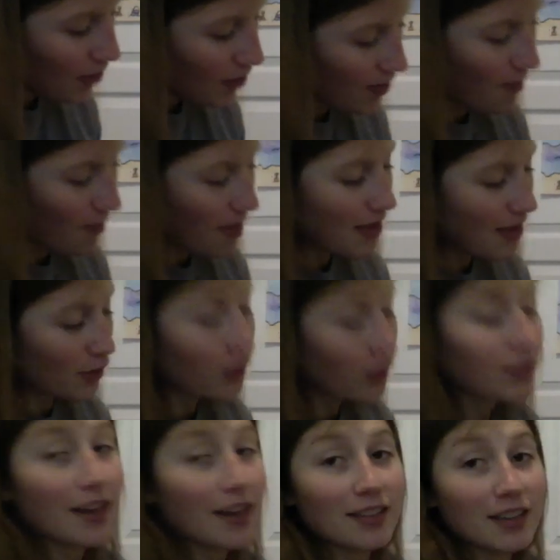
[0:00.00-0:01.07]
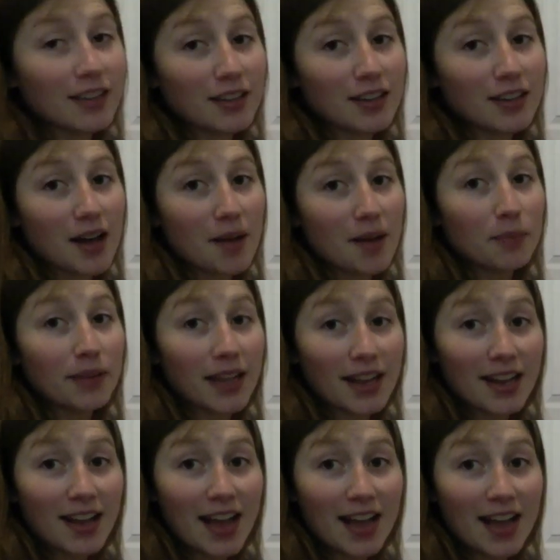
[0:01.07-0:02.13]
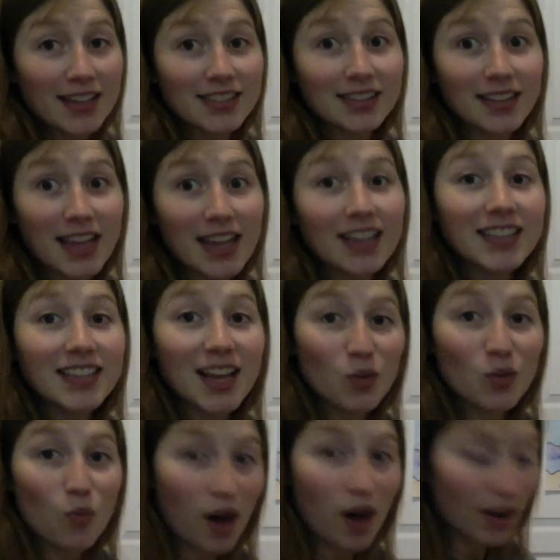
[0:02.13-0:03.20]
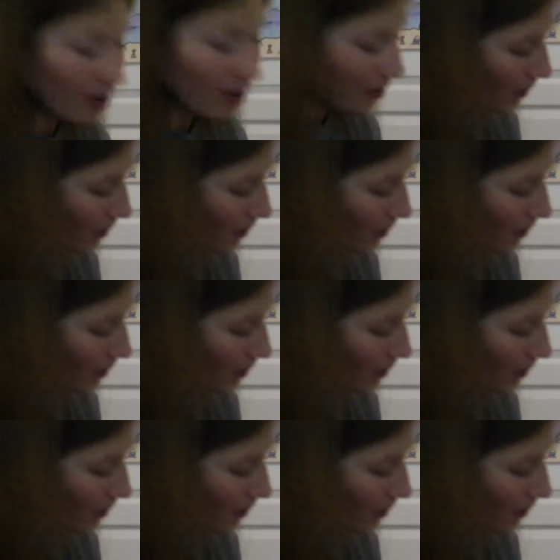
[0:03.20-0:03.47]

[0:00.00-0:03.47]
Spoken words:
that make it look like the planet has land and water.